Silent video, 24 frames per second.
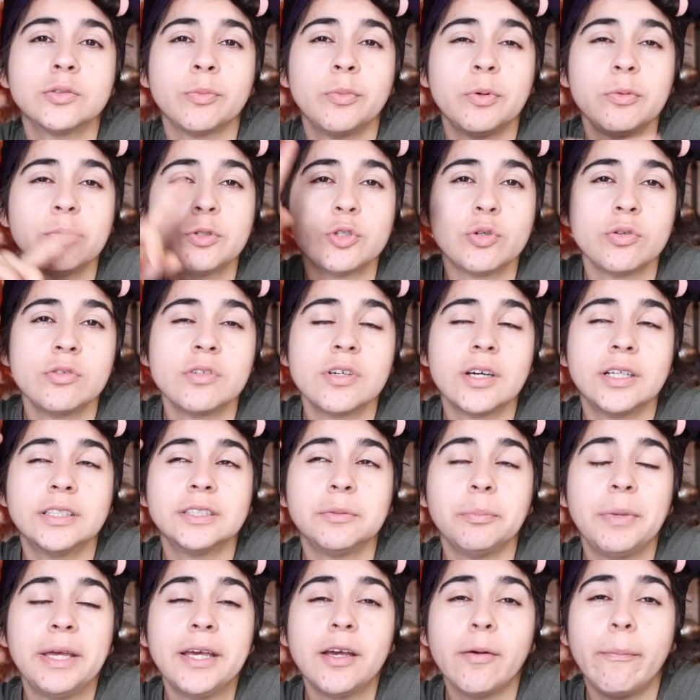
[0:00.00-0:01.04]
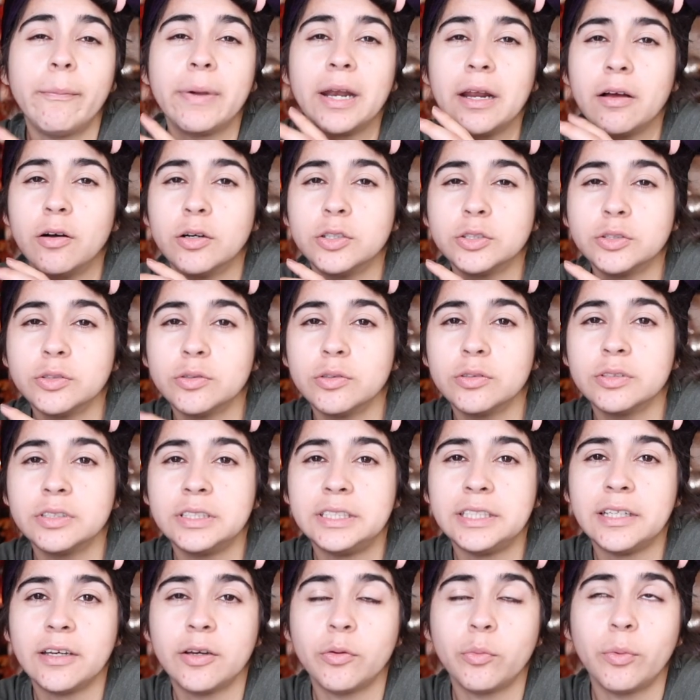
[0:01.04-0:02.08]
gonna be showing you guys the makeup, but I also
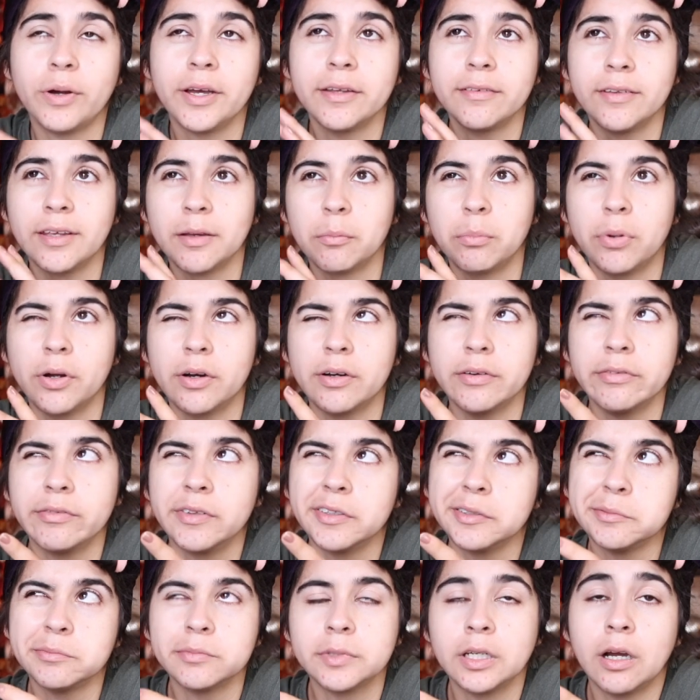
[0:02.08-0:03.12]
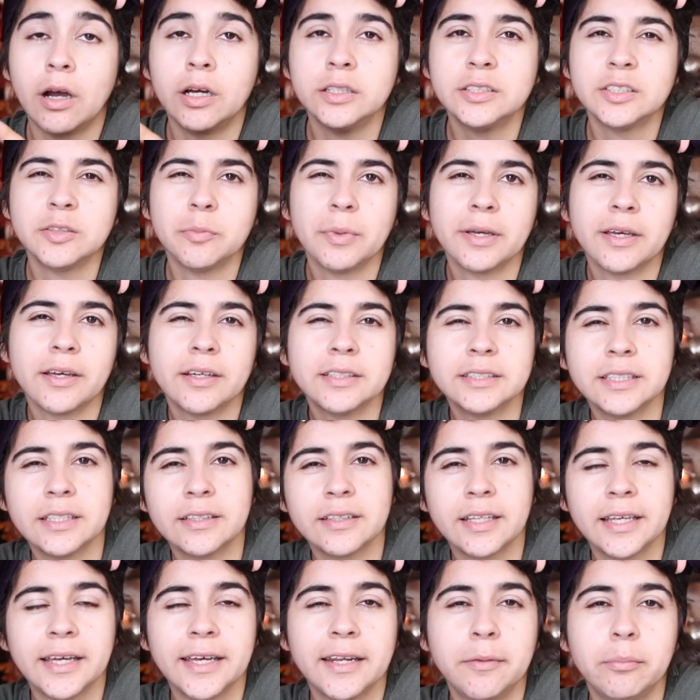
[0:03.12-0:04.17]
DIY'd like part of the costume, I guess,
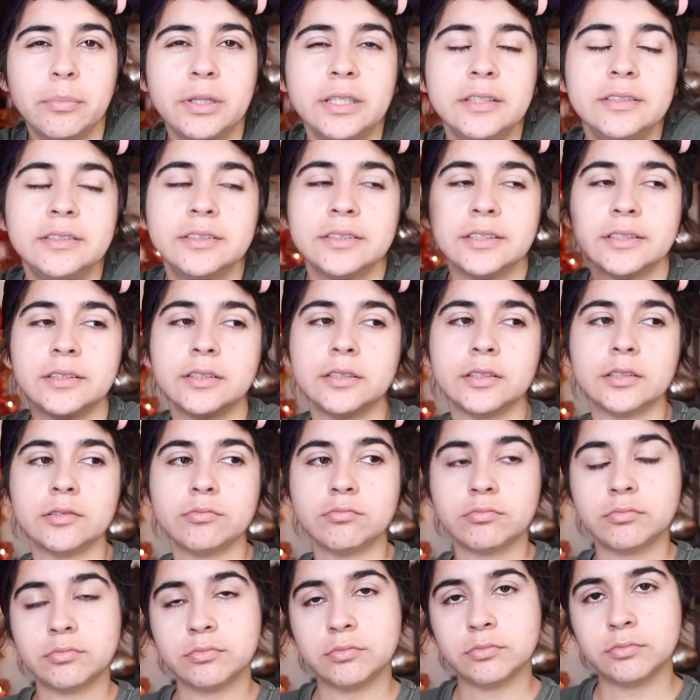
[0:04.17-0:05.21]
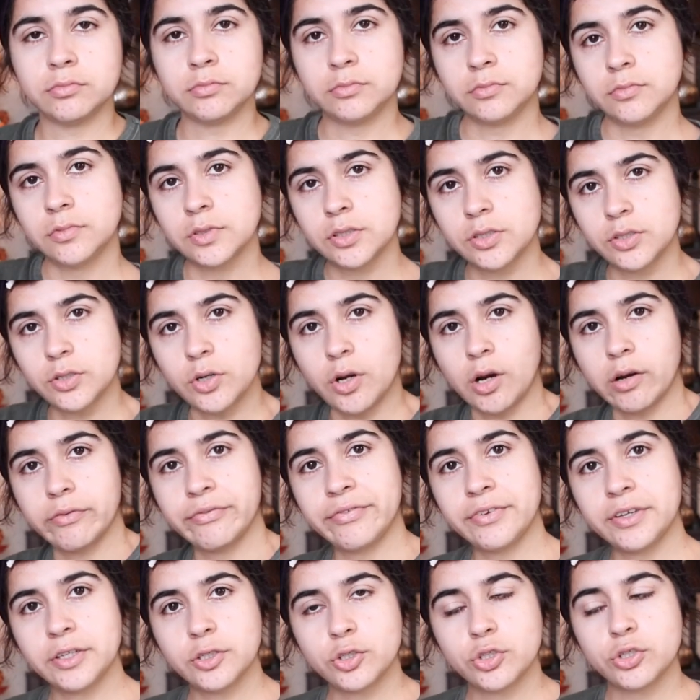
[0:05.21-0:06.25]
like the headpiece and the
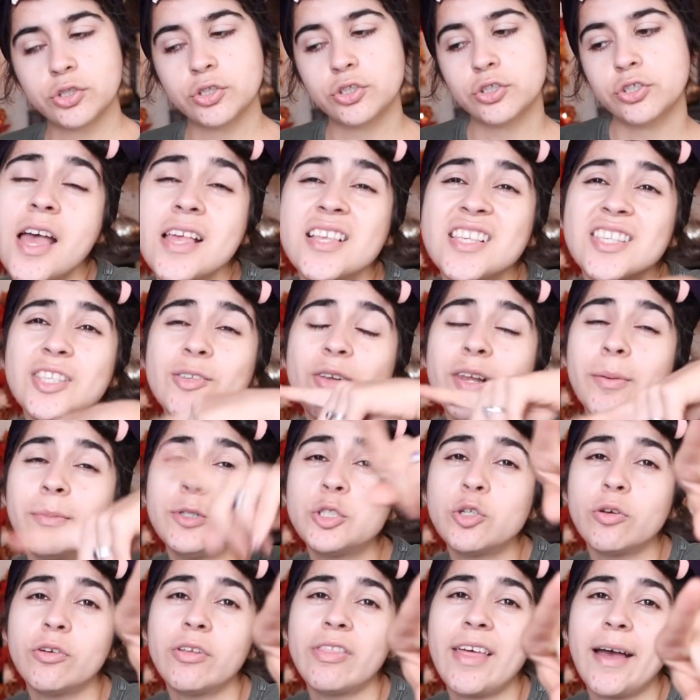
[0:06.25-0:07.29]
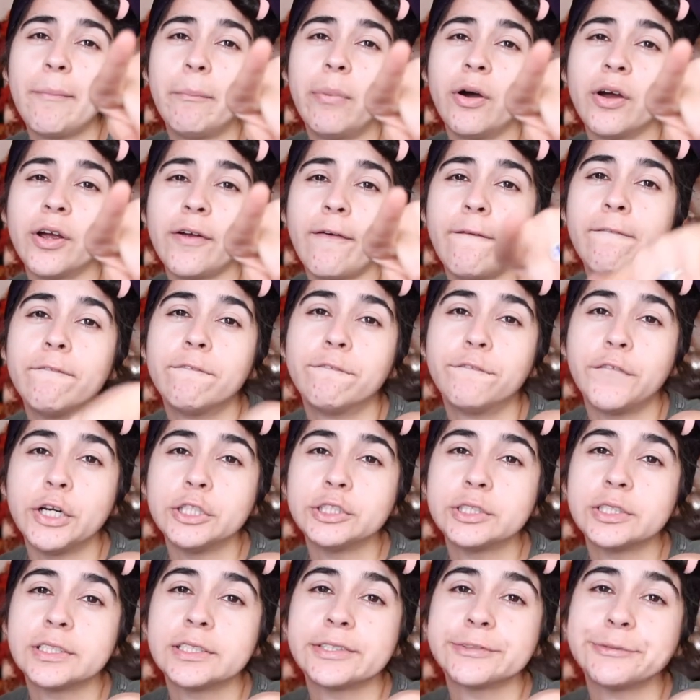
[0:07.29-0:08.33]
starfish. So let me show you that part
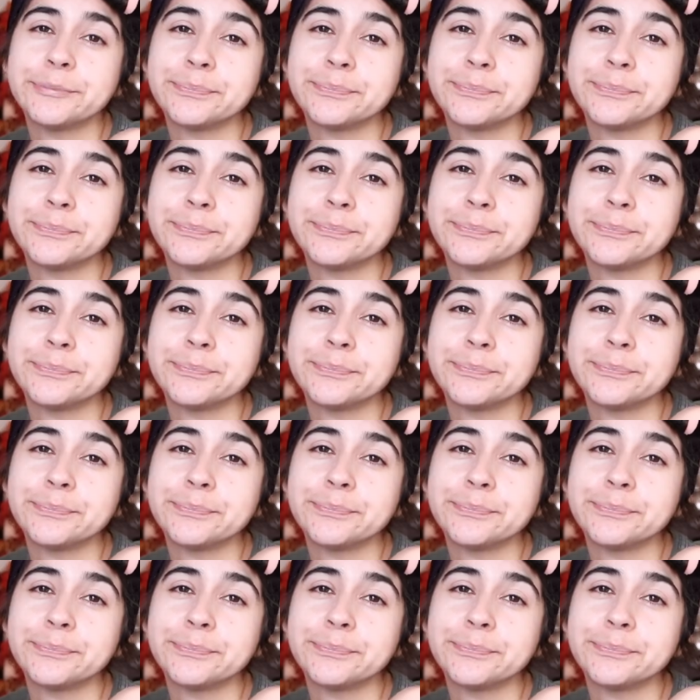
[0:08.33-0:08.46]
first.